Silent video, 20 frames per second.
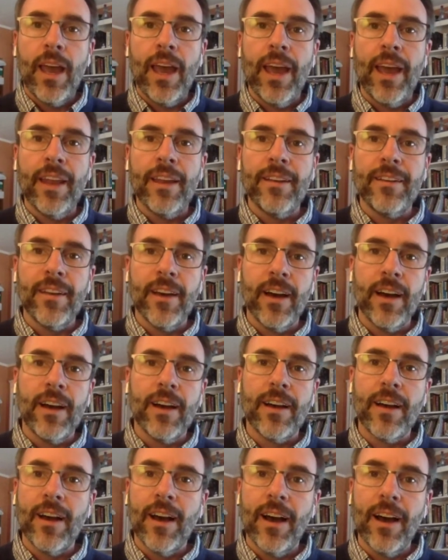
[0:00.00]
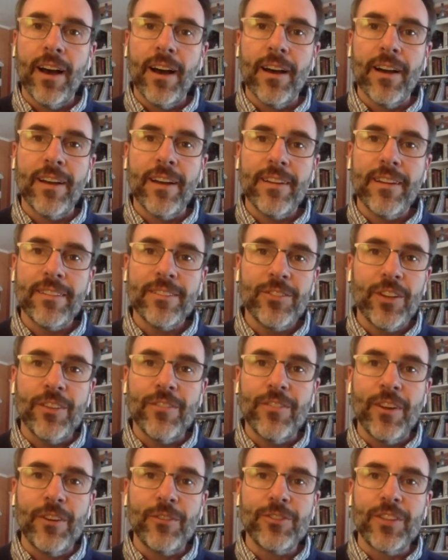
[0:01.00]
And sort
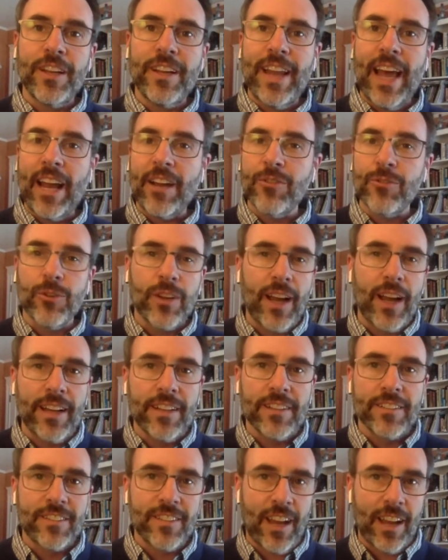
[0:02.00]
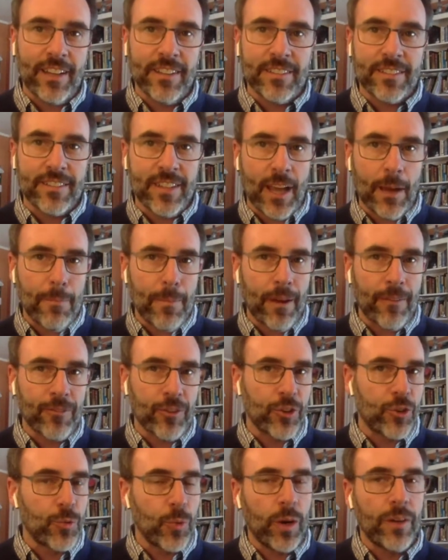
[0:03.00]
of it was a natural kind of sidestep
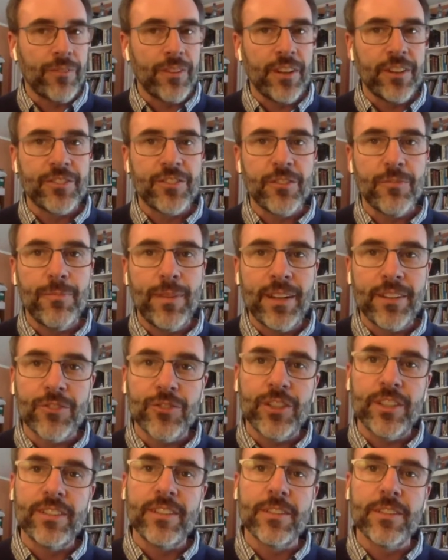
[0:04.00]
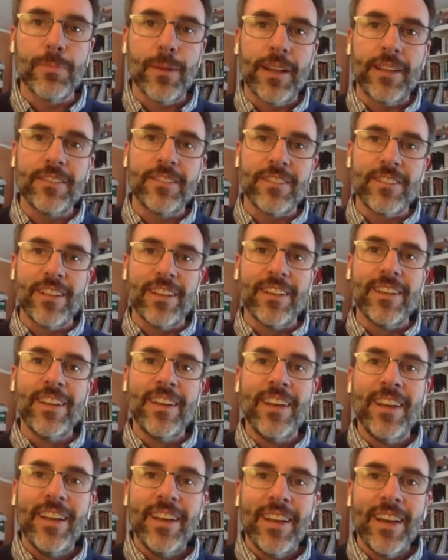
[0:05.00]
after 12 years of ministry in this place to
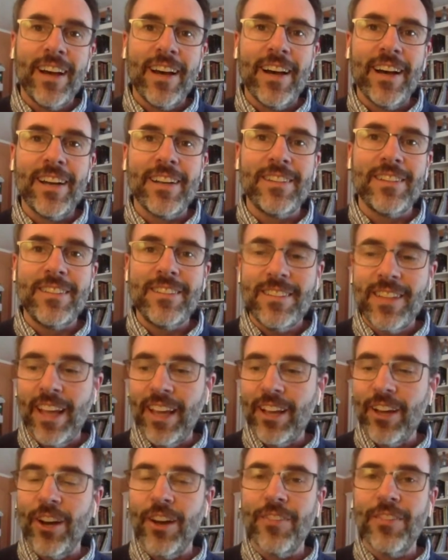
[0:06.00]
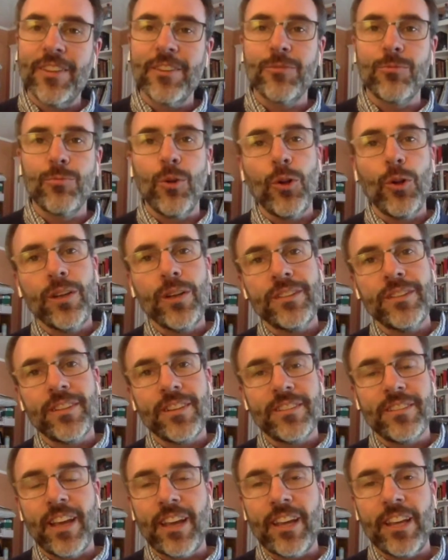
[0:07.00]
take on this role as
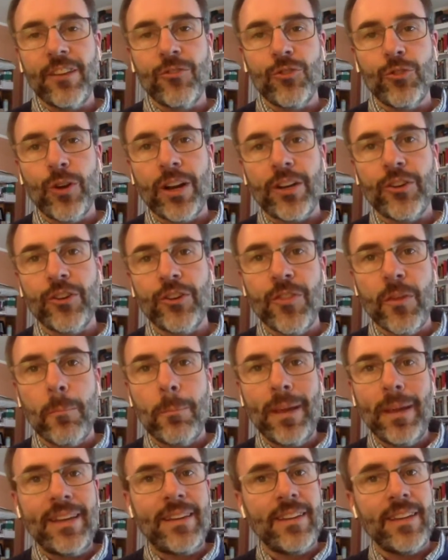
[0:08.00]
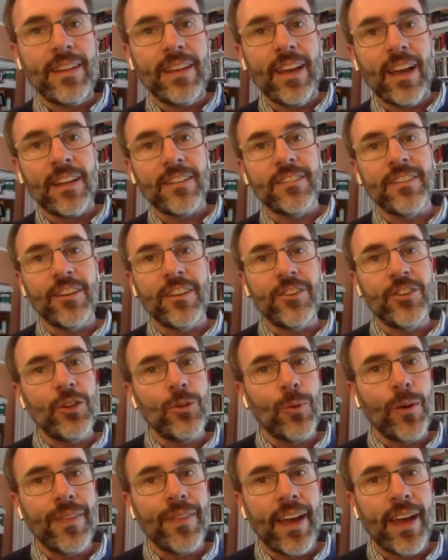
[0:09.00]
executive director of the BTS Center
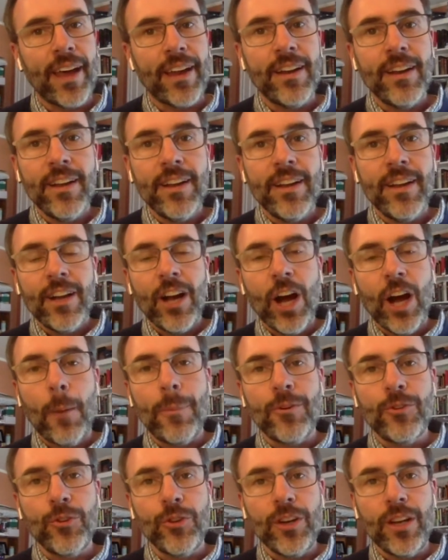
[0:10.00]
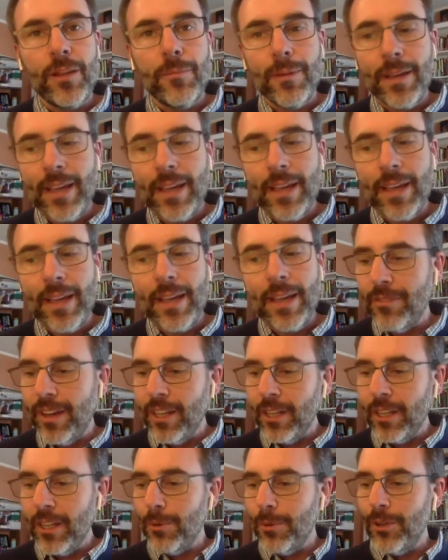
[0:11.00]
when that opportunity became
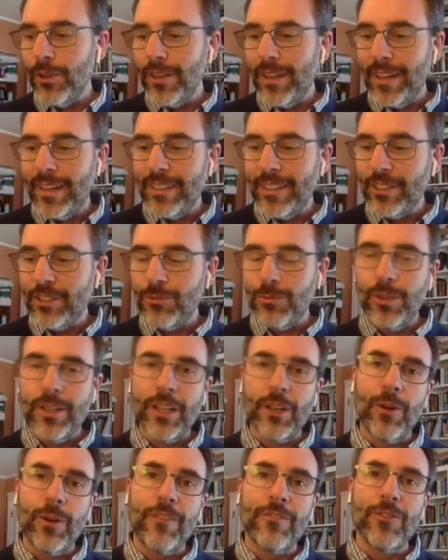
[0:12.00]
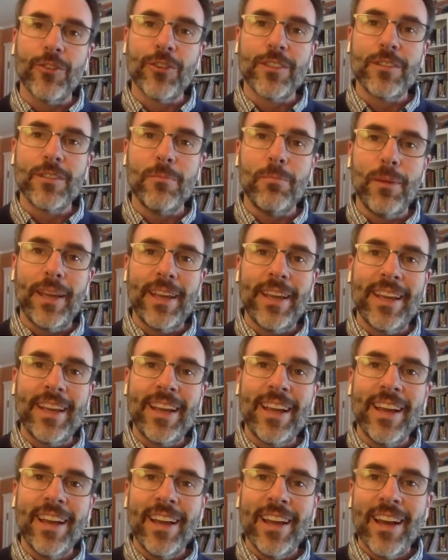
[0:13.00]
available, and just really grateful to
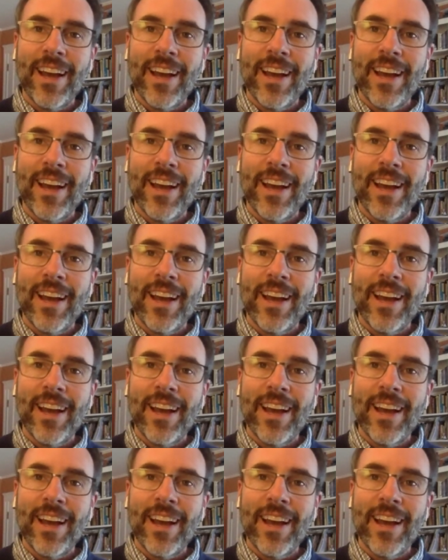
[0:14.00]
be